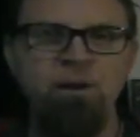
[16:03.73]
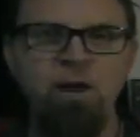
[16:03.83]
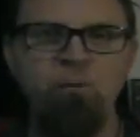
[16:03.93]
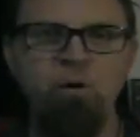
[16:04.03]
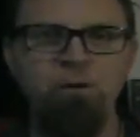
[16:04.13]

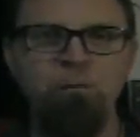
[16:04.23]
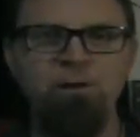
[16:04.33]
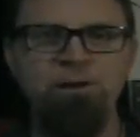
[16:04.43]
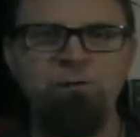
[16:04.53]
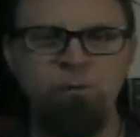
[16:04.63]
I want to
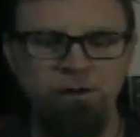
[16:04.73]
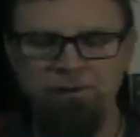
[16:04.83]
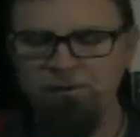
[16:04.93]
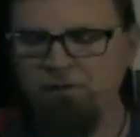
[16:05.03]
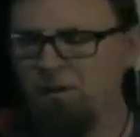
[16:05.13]
release
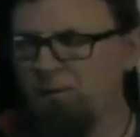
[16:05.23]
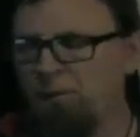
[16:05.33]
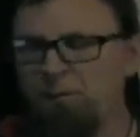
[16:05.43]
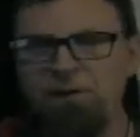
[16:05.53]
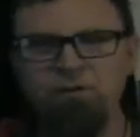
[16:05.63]
one called The
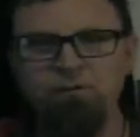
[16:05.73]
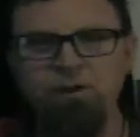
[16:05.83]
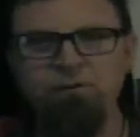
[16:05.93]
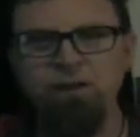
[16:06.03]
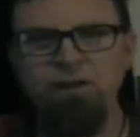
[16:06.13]
Mermaids of
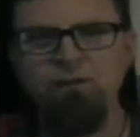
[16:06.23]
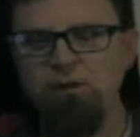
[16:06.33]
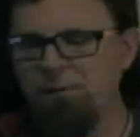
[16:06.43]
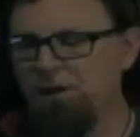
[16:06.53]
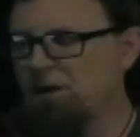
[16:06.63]
Neverland
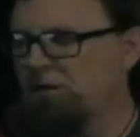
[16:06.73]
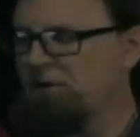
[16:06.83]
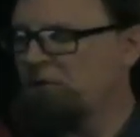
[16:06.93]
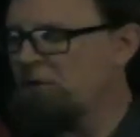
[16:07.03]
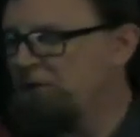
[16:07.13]
that my daughter
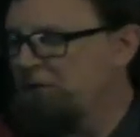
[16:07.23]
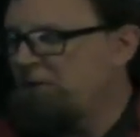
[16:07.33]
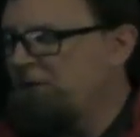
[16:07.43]
is drawing.